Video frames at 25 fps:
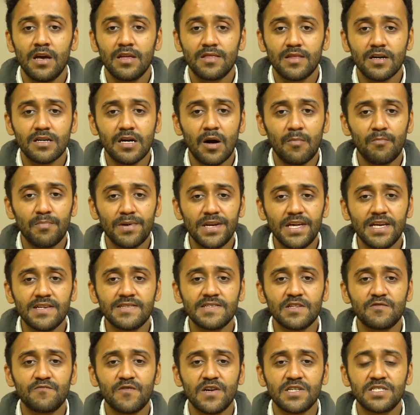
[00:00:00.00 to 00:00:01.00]
The company
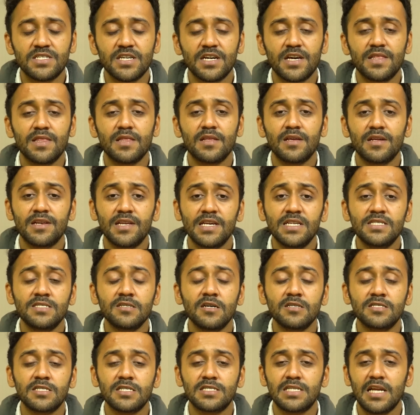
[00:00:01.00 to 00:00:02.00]
is investing in
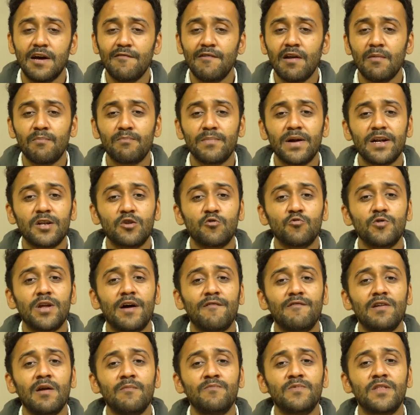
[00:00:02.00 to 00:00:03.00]
research and development to
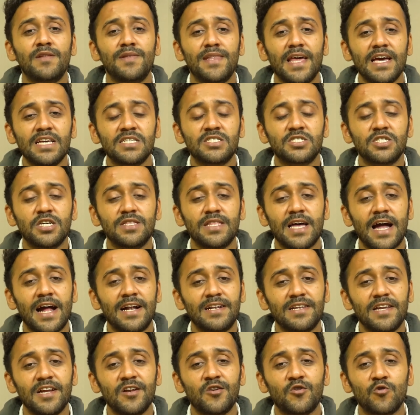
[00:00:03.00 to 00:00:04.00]
develop the next-gen
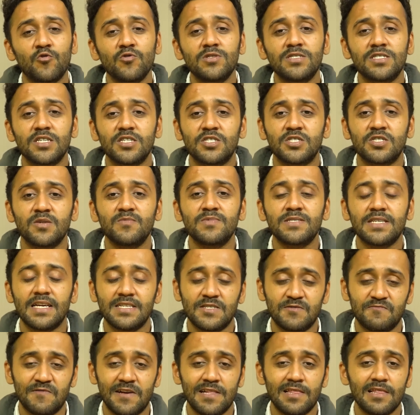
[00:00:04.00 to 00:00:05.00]
anti-drone systems
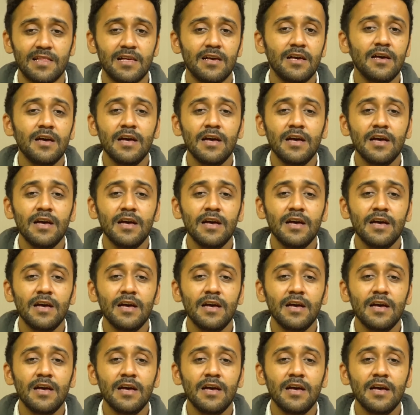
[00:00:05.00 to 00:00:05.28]
as well.